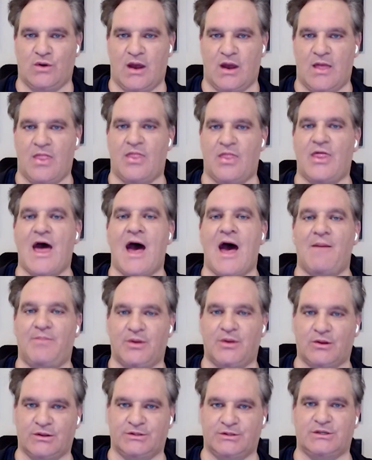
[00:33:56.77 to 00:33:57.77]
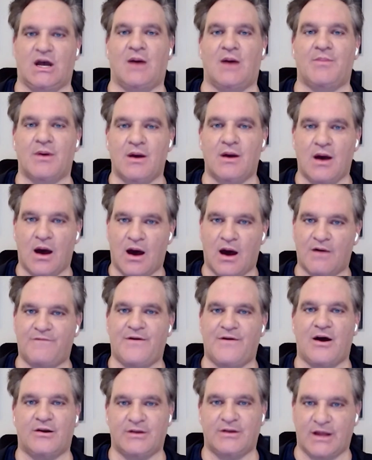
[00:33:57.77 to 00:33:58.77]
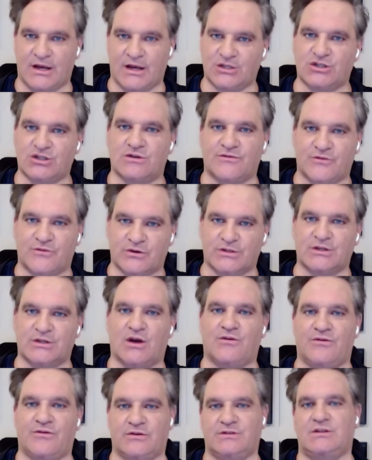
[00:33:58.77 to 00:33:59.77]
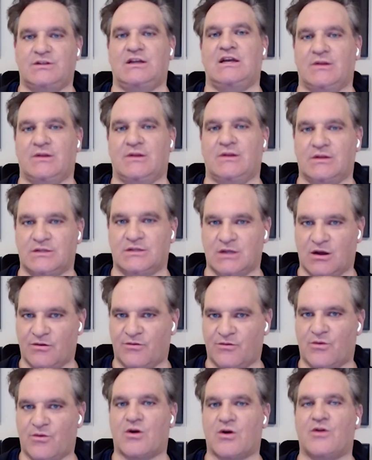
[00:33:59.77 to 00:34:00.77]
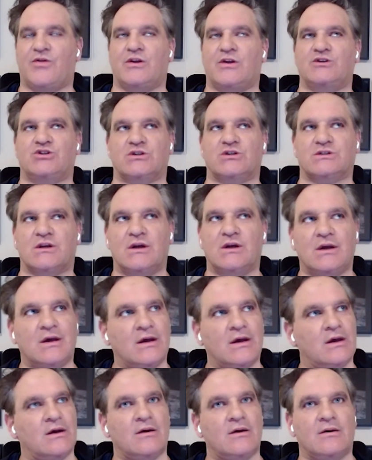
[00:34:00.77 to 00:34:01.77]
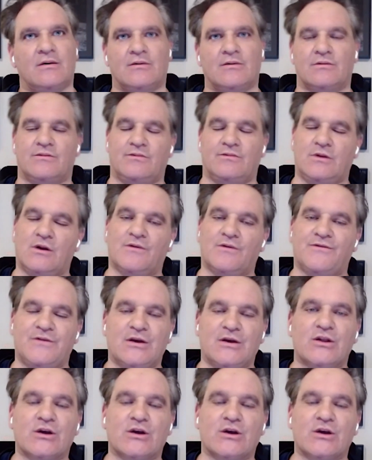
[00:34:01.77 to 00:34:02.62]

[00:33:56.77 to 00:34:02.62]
And that builds up a foundation for self-esteem and self-worth, and just, feeling a